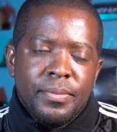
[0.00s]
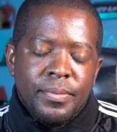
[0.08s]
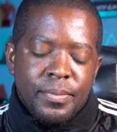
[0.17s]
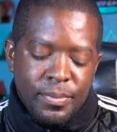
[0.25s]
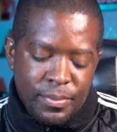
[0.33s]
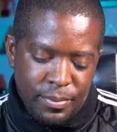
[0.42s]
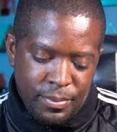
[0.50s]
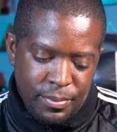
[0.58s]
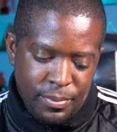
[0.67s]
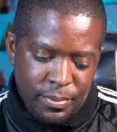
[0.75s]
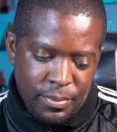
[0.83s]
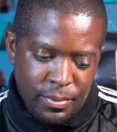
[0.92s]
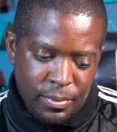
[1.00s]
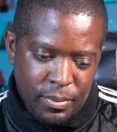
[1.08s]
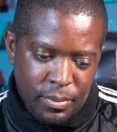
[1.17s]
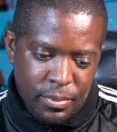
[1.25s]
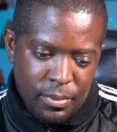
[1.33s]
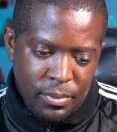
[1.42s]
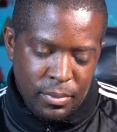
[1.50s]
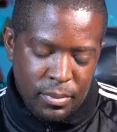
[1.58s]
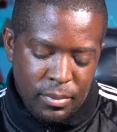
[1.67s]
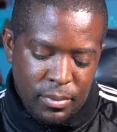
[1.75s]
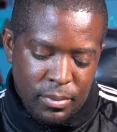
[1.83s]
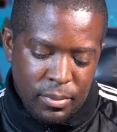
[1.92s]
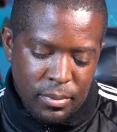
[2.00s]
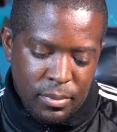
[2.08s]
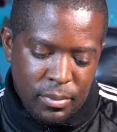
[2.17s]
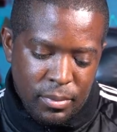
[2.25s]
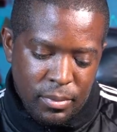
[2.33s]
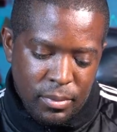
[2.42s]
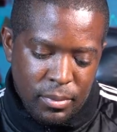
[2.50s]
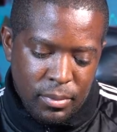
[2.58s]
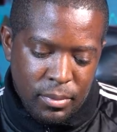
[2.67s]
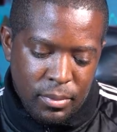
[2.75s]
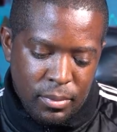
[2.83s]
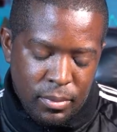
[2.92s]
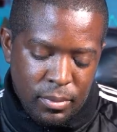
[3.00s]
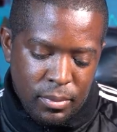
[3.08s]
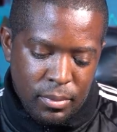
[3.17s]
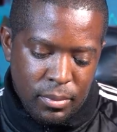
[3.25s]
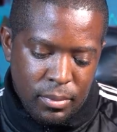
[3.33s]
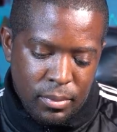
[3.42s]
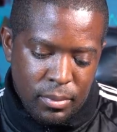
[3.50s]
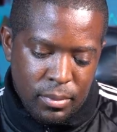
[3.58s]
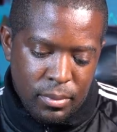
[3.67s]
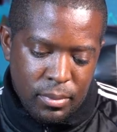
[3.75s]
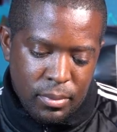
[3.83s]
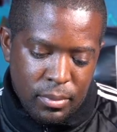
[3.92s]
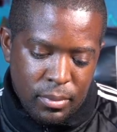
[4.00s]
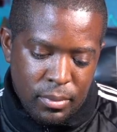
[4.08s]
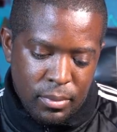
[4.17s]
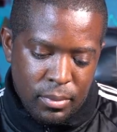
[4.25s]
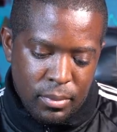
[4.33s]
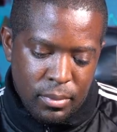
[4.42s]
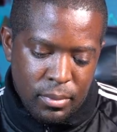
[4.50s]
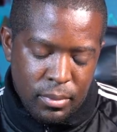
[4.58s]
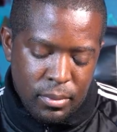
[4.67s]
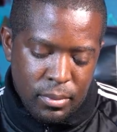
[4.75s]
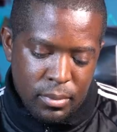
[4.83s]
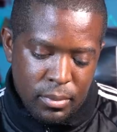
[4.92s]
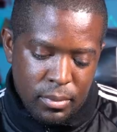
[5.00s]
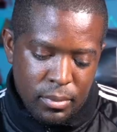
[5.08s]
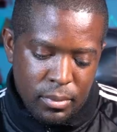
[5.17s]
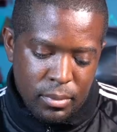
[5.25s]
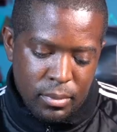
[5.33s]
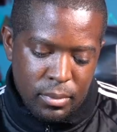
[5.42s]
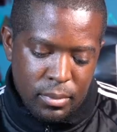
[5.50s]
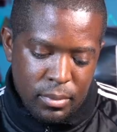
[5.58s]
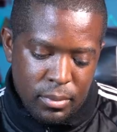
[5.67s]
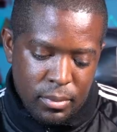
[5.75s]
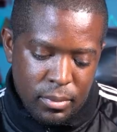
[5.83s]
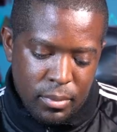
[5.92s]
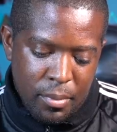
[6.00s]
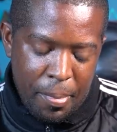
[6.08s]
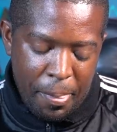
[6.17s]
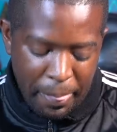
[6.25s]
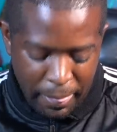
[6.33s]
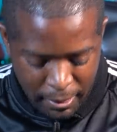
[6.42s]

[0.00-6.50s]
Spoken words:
No one is speaking in this clip.